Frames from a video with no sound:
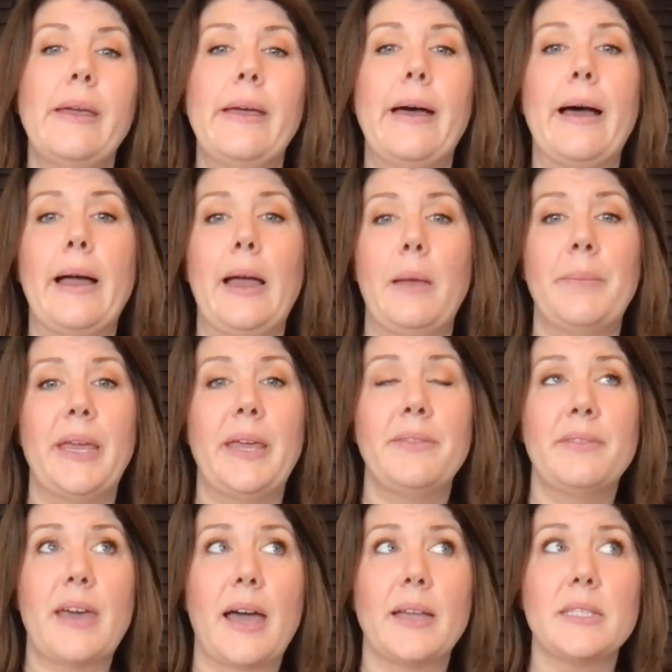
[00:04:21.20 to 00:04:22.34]

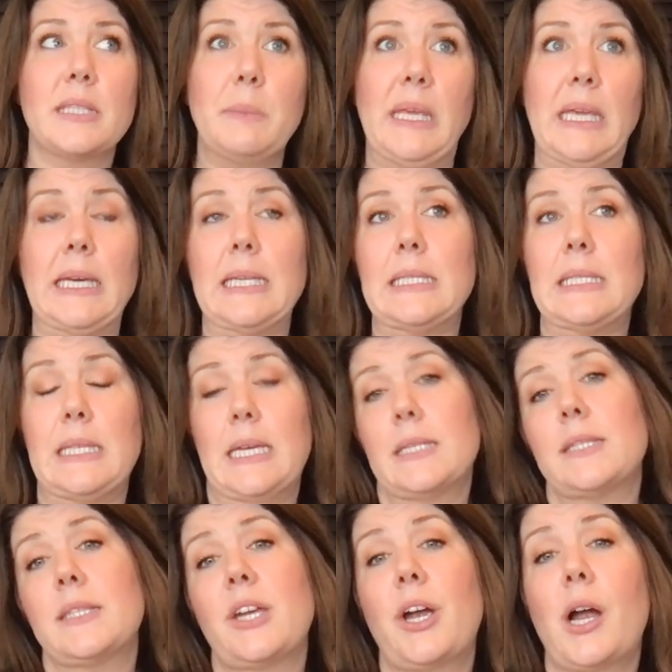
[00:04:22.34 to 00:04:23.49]
And that's because
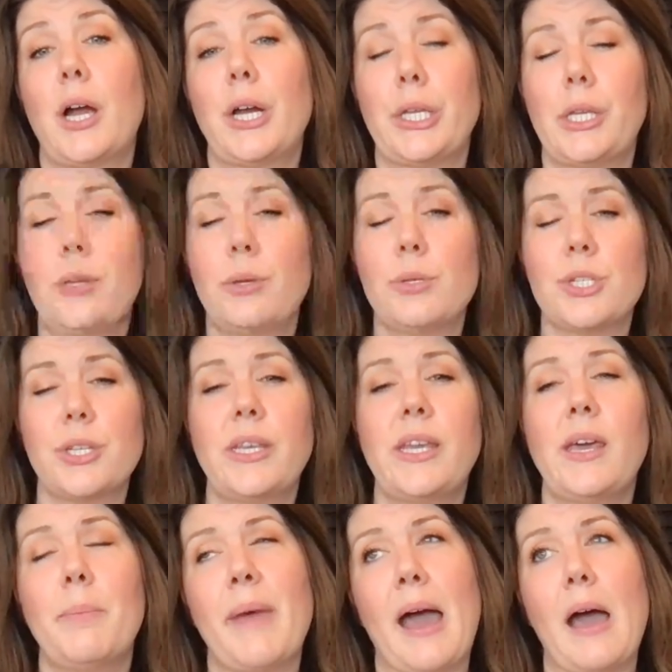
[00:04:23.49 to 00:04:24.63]
there are usually
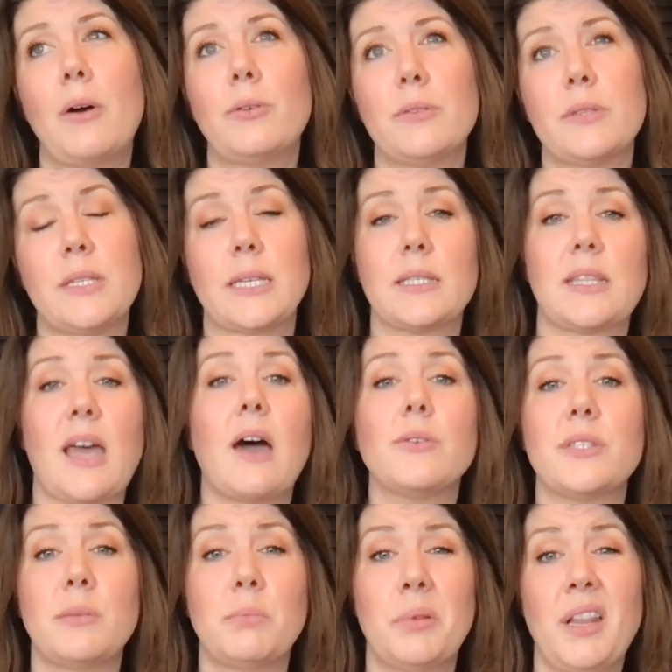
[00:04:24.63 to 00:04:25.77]
about
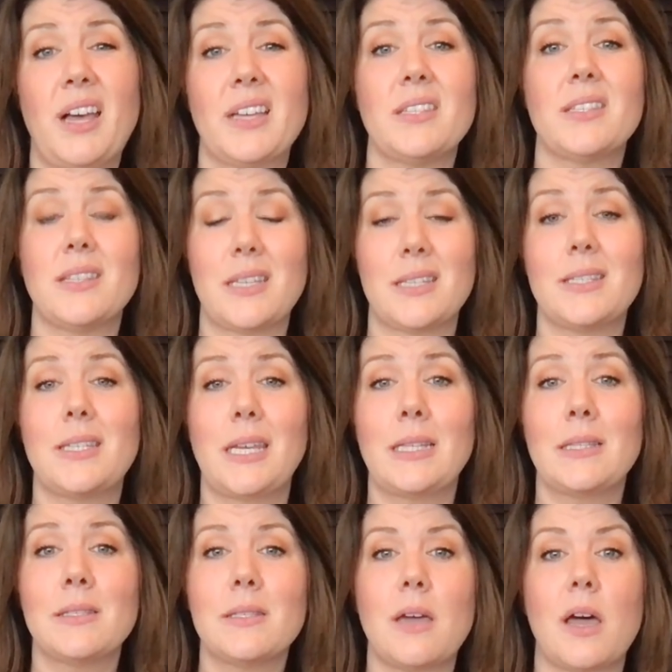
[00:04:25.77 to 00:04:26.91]
6,000 plus
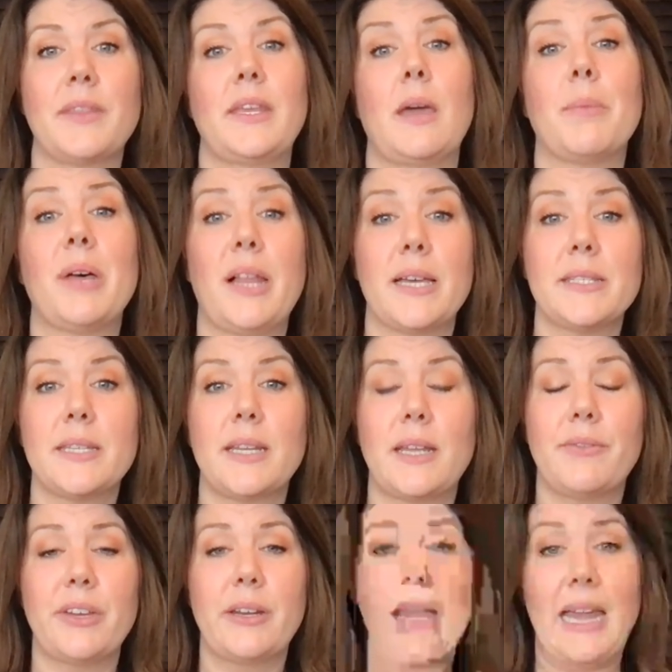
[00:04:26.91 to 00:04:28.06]
listings on the MLS at
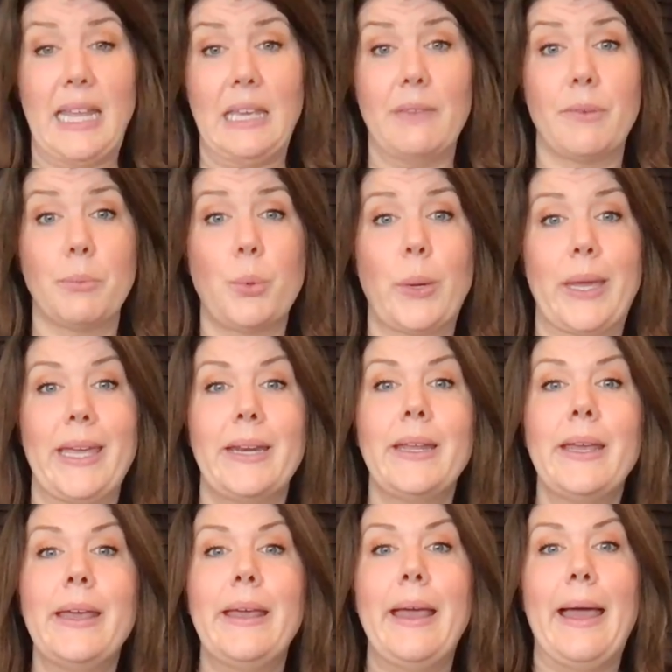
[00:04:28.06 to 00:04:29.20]
any given point.
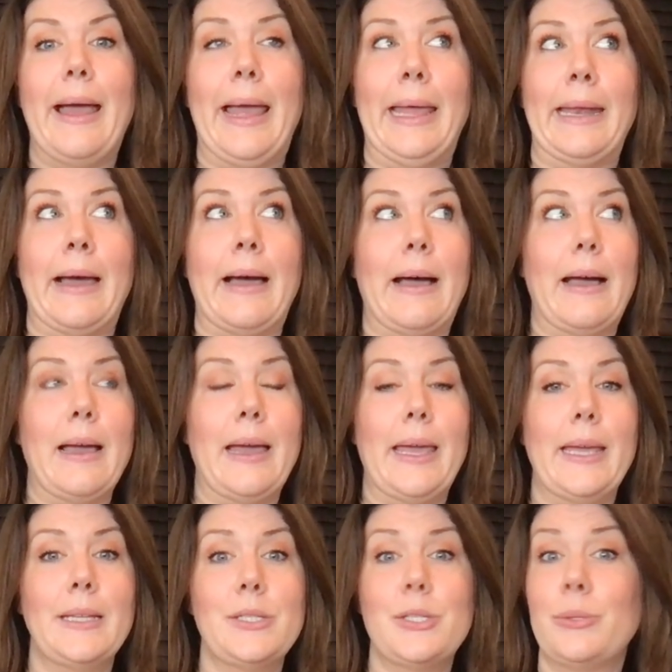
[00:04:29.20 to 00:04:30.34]
And I